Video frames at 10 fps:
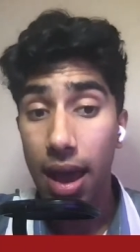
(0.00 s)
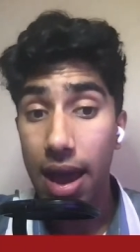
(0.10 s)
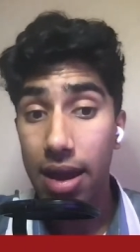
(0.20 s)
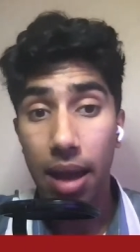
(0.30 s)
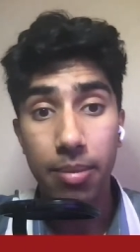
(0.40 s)

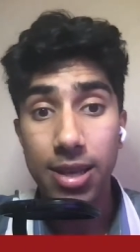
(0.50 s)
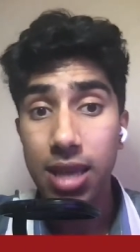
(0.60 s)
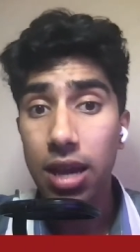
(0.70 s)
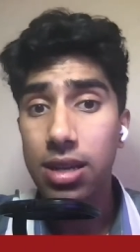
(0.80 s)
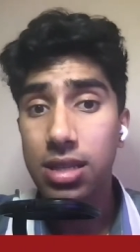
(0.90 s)
And I'm
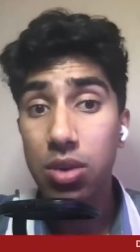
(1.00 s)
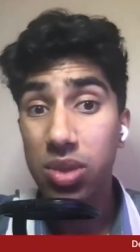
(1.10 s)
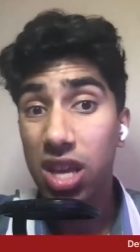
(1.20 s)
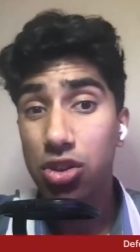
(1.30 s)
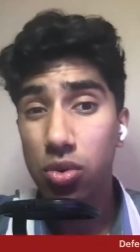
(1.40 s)
excited to see
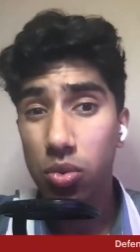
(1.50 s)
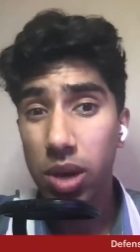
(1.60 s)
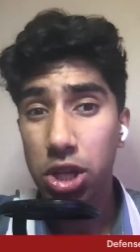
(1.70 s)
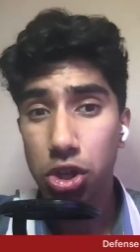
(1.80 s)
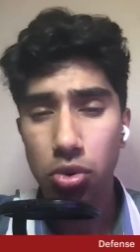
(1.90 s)
what they do in
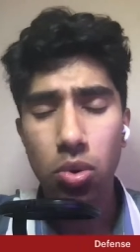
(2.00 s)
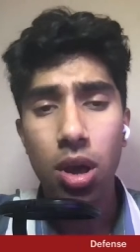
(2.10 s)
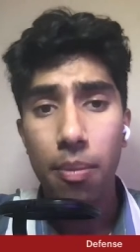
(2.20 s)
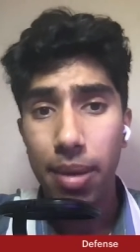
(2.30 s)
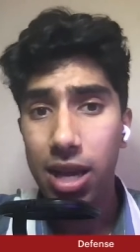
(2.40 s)
week 2,
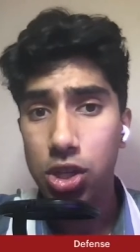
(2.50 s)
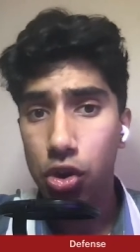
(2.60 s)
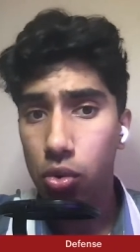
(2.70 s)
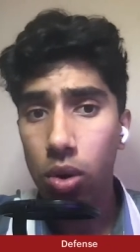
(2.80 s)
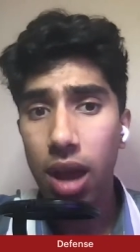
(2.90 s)
because
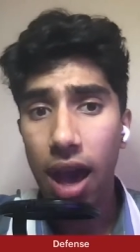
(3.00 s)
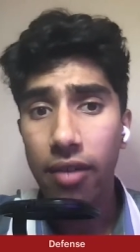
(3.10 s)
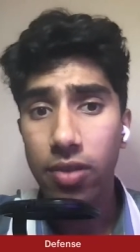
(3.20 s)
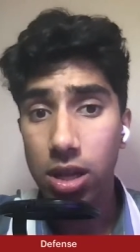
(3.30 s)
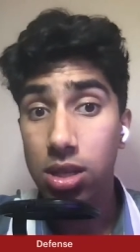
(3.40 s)
you're going to
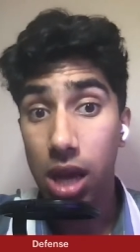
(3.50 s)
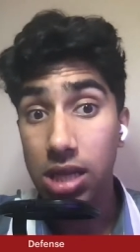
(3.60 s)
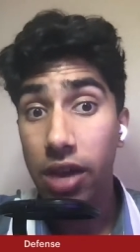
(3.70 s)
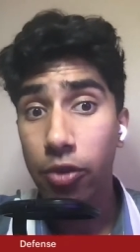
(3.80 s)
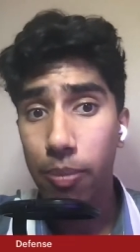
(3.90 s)
have
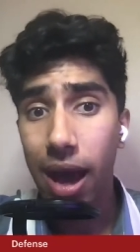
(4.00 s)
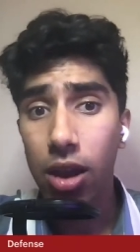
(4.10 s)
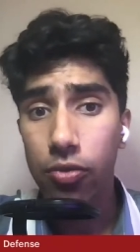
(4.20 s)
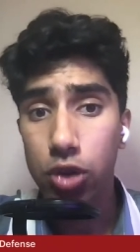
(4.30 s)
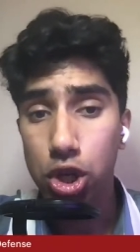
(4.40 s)
a tougher
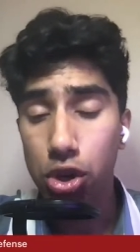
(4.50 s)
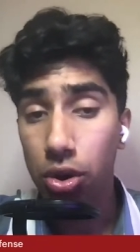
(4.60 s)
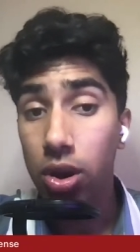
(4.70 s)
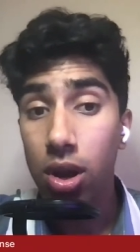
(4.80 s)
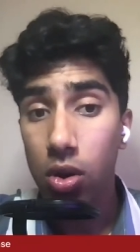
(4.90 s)
battle for
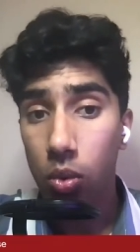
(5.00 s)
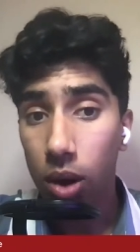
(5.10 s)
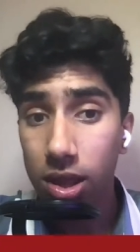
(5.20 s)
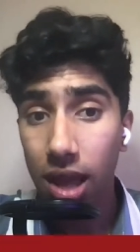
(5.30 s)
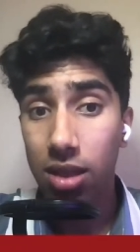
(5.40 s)
sure.
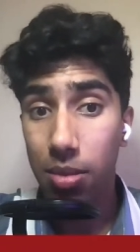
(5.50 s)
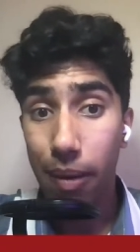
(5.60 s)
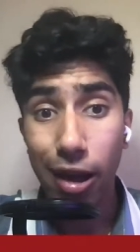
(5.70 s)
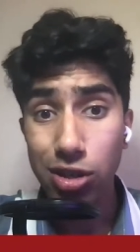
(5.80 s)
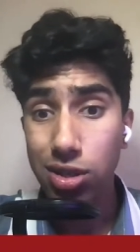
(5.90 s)
One that the
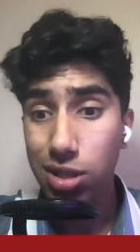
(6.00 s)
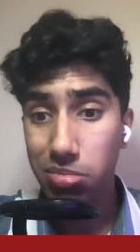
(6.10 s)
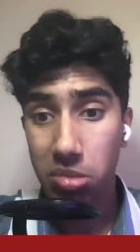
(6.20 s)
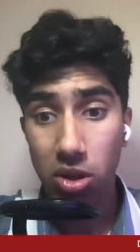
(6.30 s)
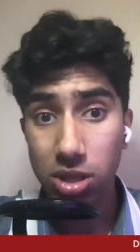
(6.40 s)
Badgers
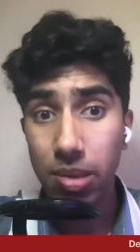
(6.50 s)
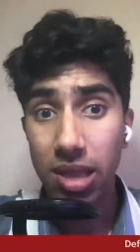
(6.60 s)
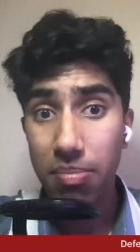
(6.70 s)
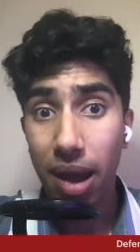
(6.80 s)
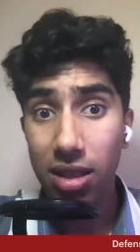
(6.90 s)

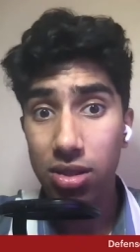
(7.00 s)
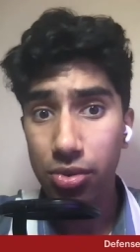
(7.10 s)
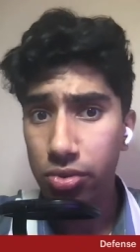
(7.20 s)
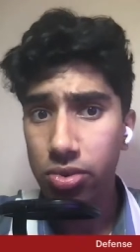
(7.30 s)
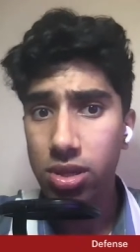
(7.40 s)
ultimately might
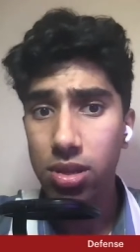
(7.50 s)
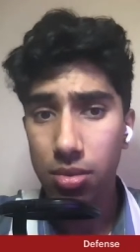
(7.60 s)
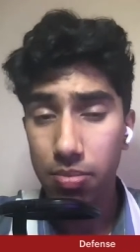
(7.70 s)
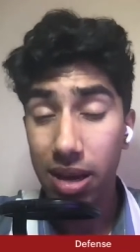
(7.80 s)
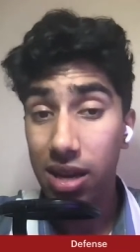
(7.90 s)
lose,
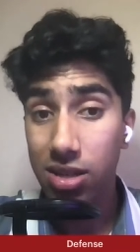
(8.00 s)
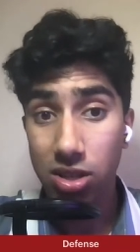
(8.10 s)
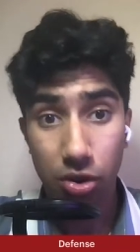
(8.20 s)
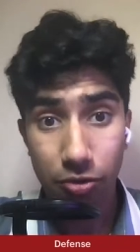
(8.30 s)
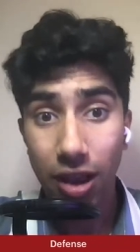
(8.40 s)

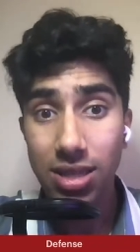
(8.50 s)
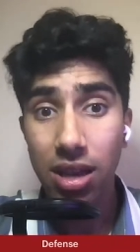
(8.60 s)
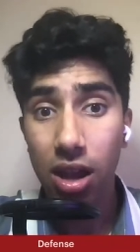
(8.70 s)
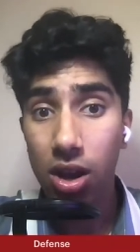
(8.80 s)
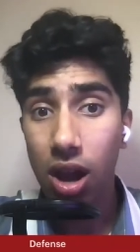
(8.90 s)
because you're
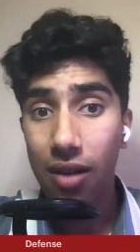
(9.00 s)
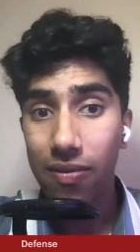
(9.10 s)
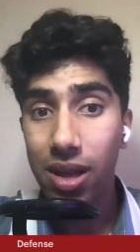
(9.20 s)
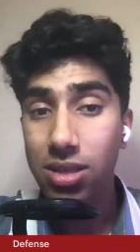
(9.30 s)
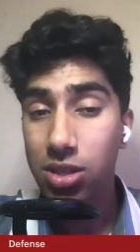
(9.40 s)
facing a good
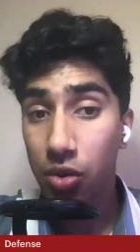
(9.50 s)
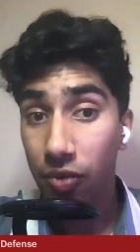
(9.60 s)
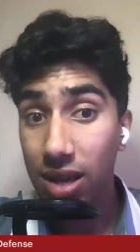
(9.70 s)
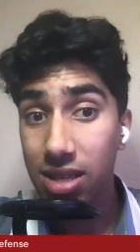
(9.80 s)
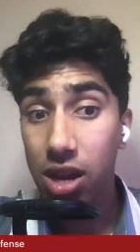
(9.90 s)
offense. You're
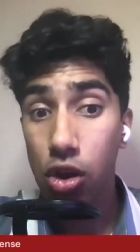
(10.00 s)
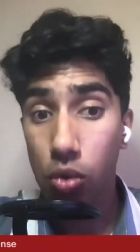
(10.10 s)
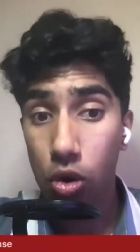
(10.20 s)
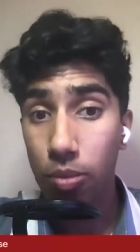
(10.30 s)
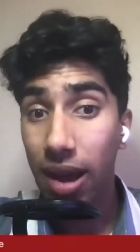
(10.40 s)
facing a
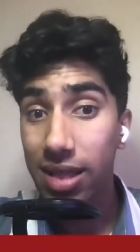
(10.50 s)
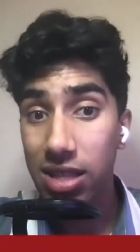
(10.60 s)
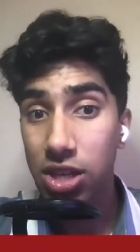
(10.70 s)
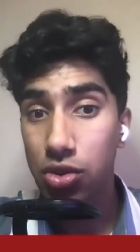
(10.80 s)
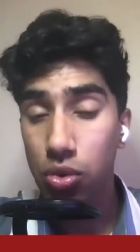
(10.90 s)
quarterback
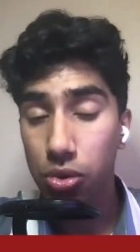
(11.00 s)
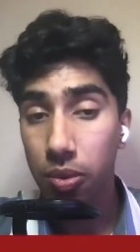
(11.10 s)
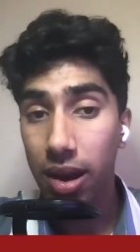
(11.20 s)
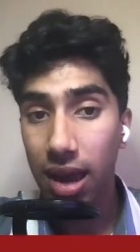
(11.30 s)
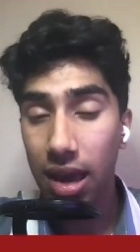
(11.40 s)
that's a dual
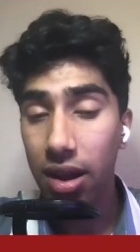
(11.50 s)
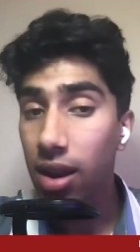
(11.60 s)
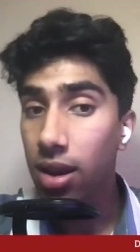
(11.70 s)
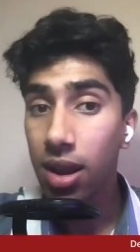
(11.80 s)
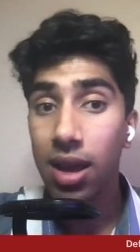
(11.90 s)
threat candidate,